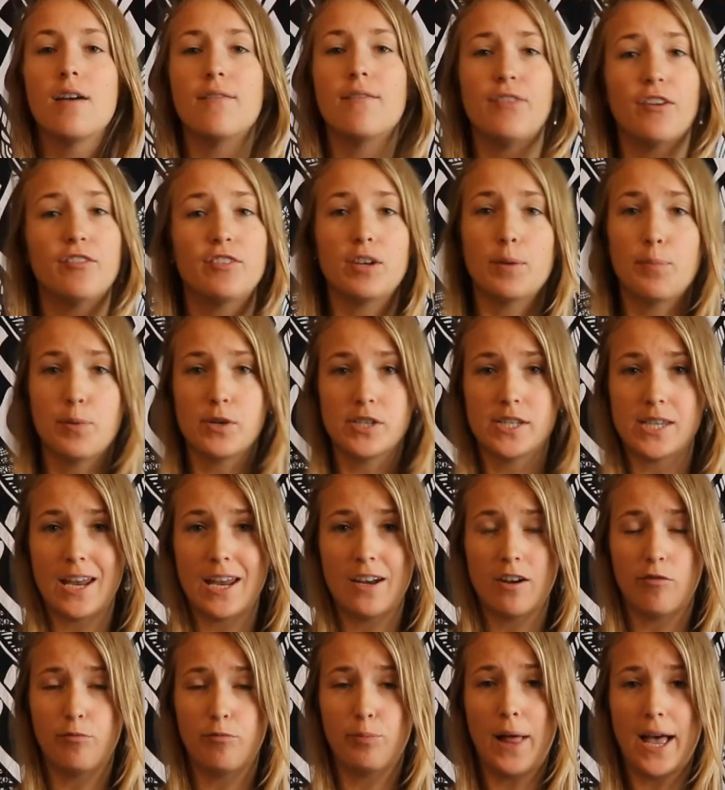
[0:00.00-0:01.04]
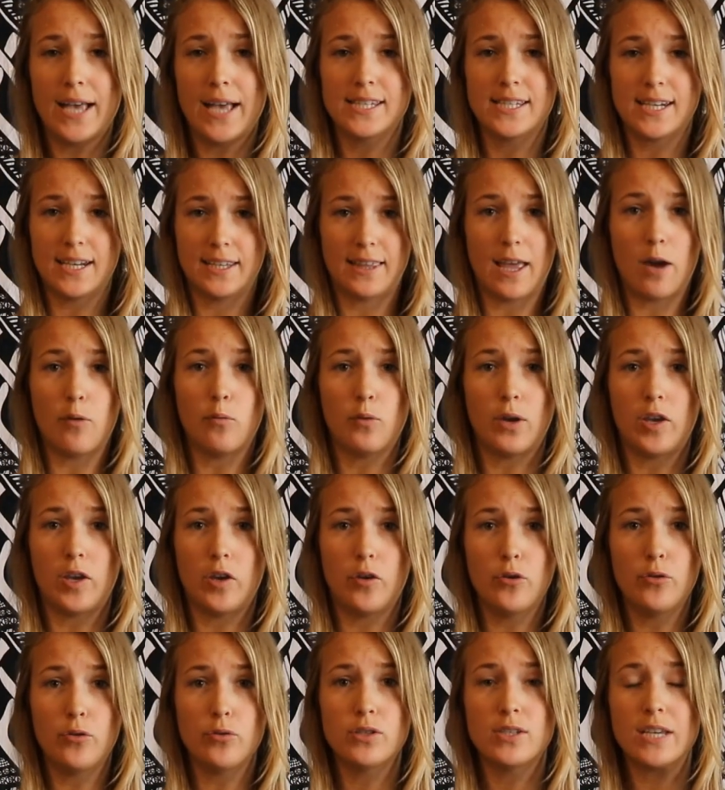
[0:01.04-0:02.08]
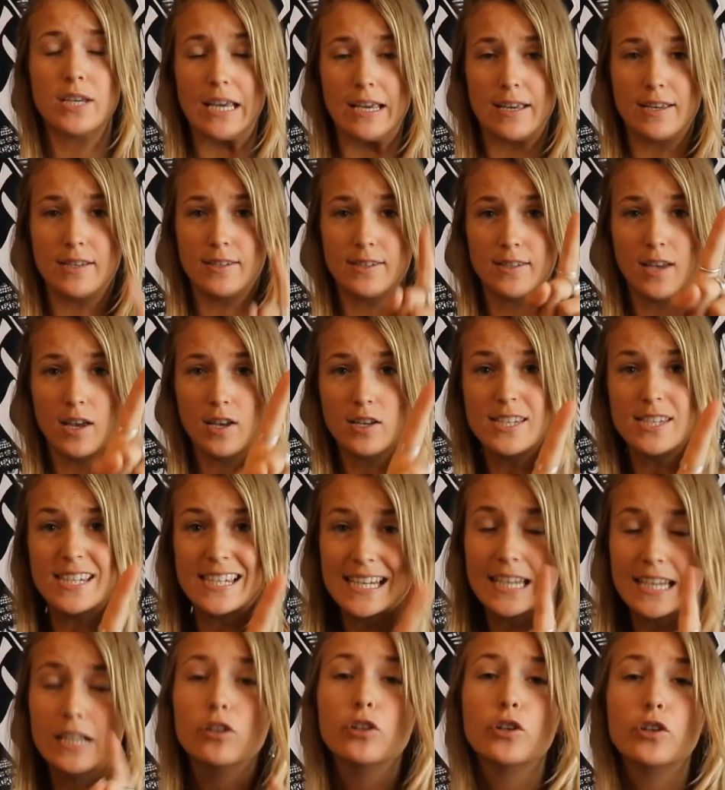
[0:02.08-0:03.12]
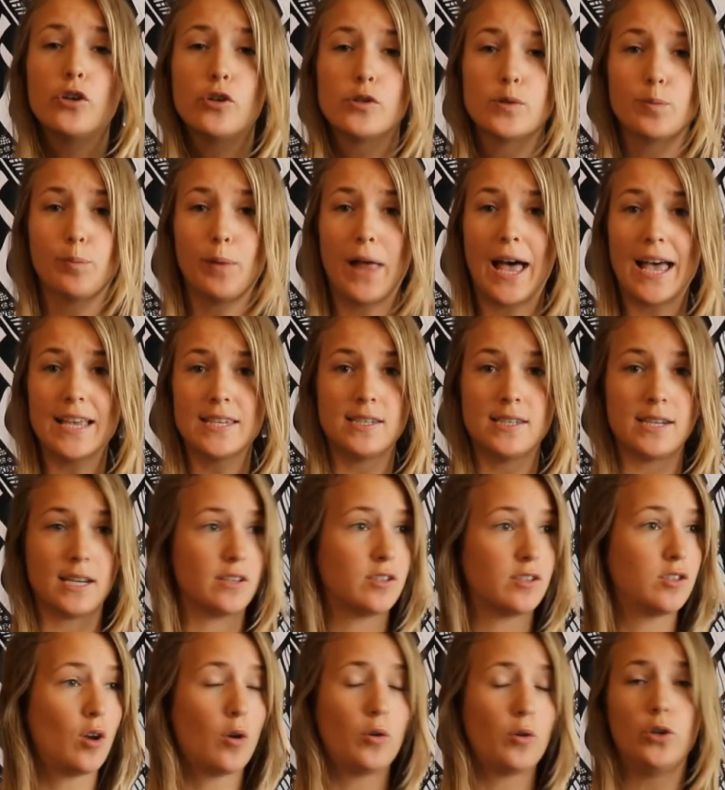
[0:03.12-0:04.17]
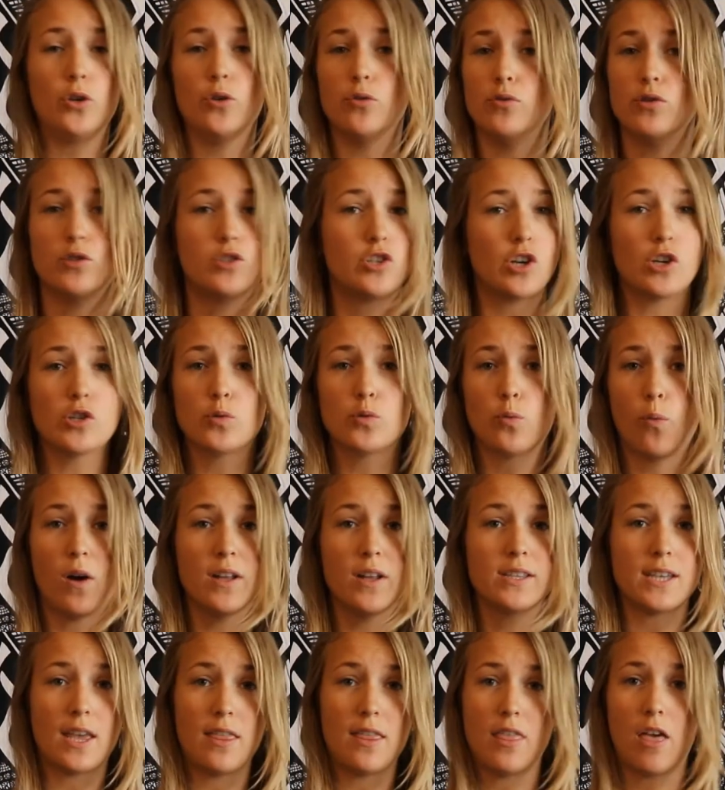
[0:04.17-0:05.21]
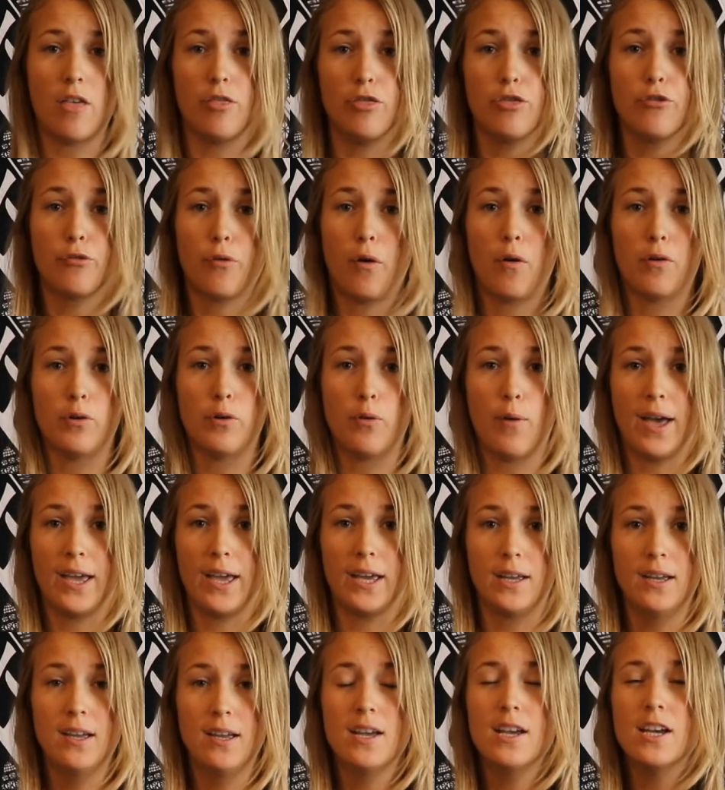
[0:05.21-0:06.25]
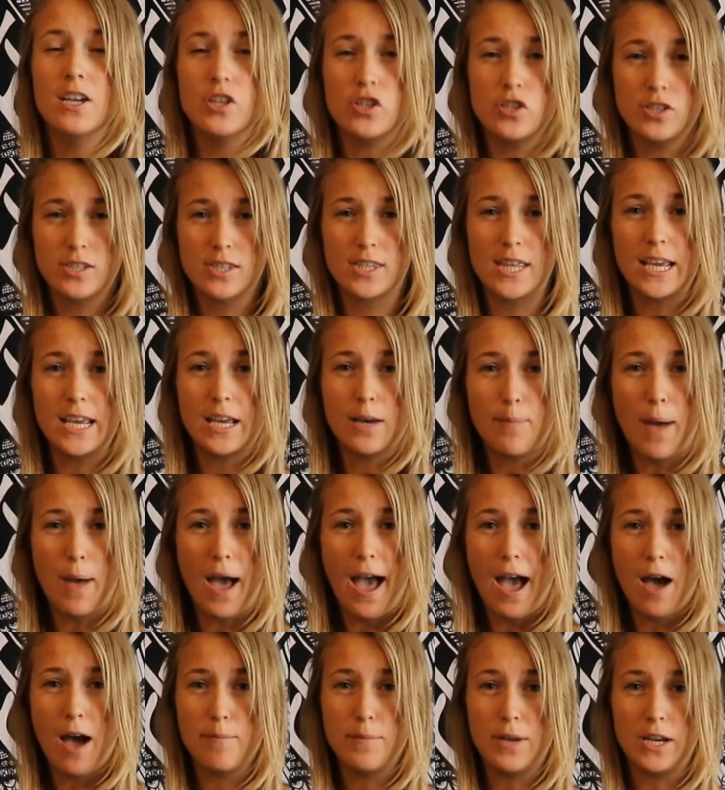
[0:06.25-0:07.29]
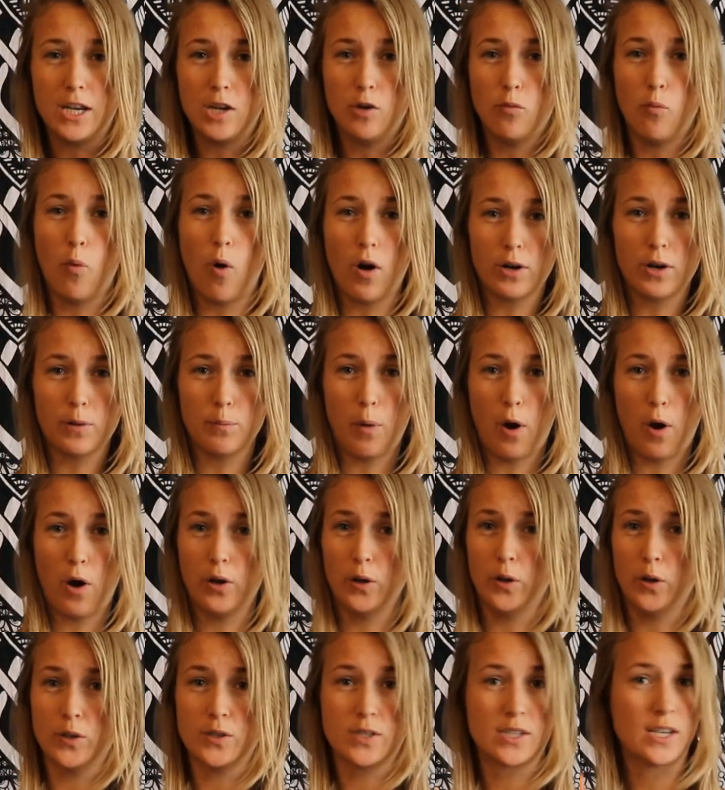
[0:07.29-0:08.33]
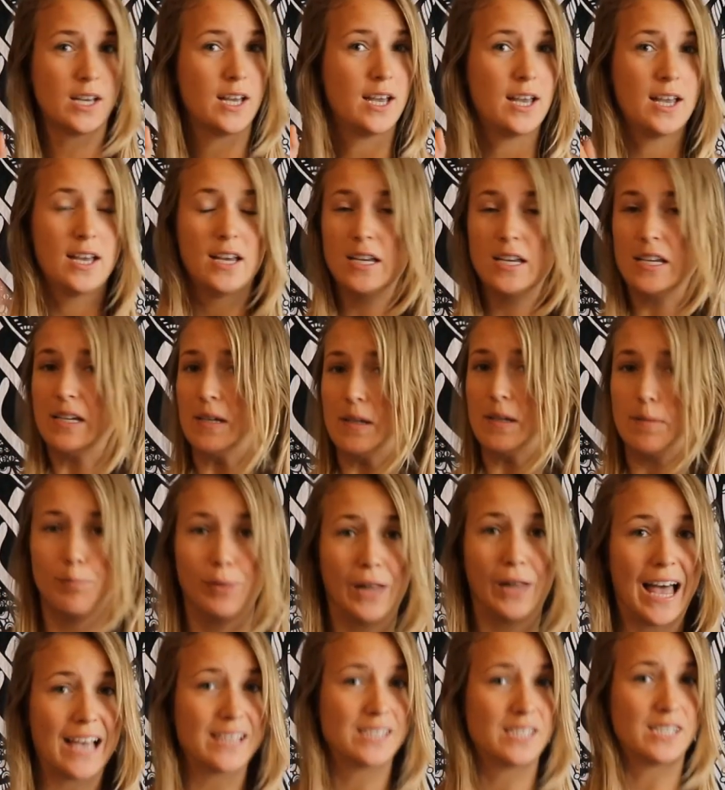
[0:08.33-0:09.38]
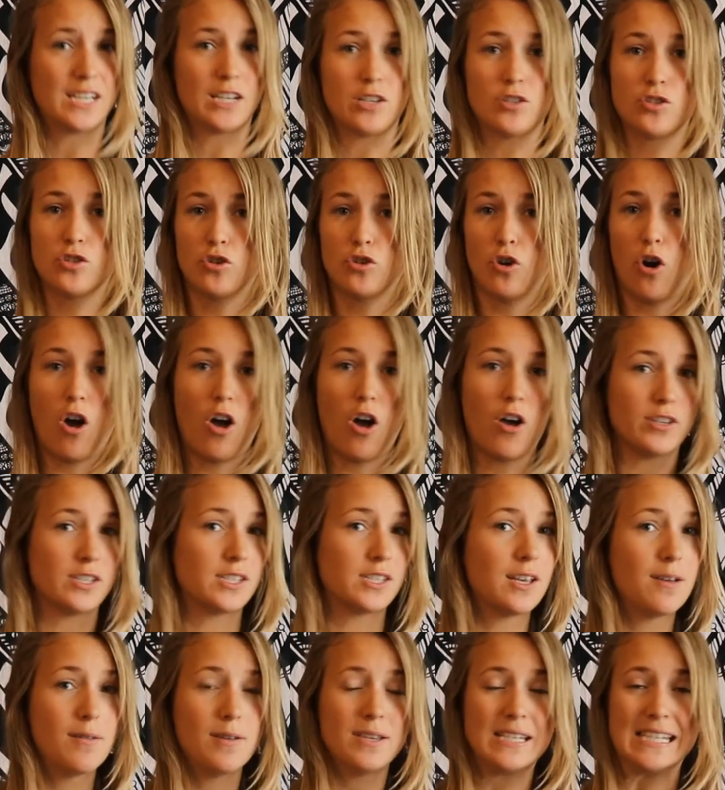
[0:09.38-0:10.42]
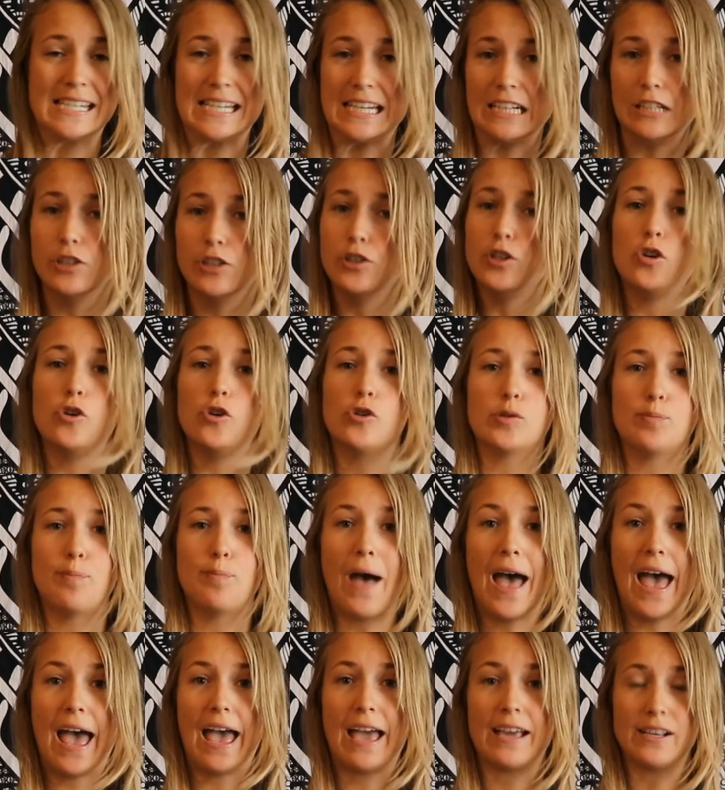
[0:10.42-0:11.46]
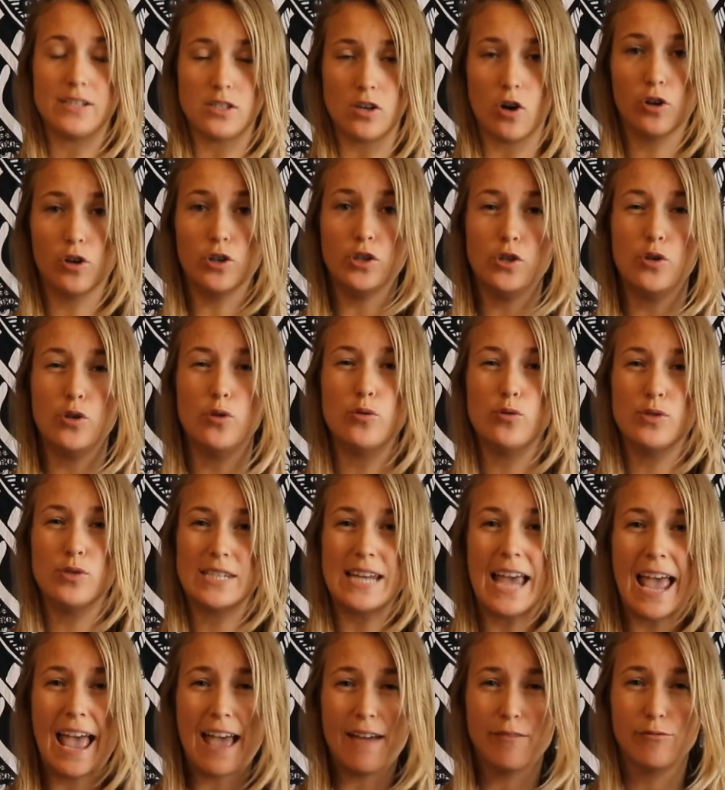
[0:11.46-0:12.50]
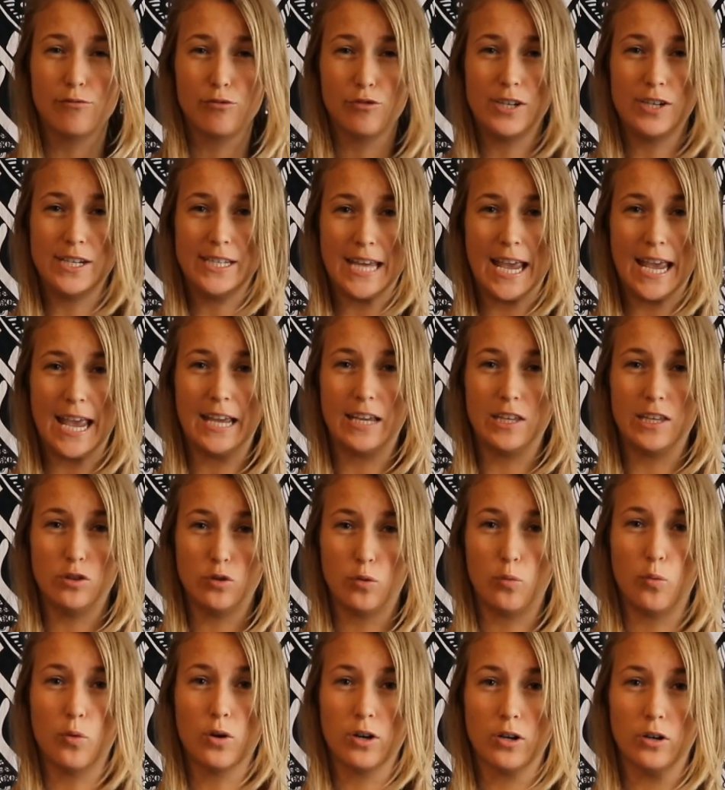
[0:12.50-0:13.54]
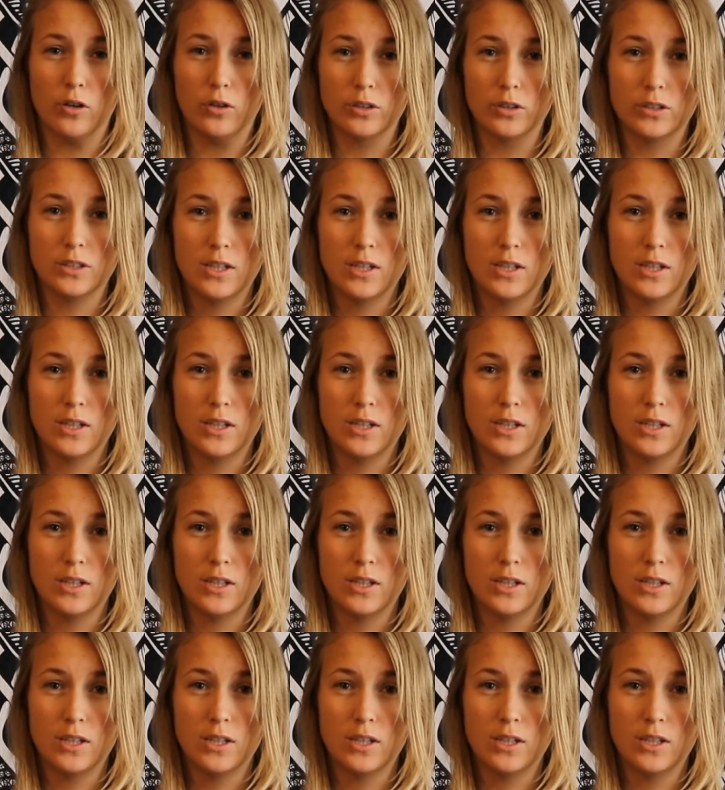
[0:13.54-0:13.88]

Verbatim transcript: 50% of plastic that we use is single-use plastic, so used just once and then thrown away. Just think about how many water bottles, plastic straws, single-use bags are used every day in the world.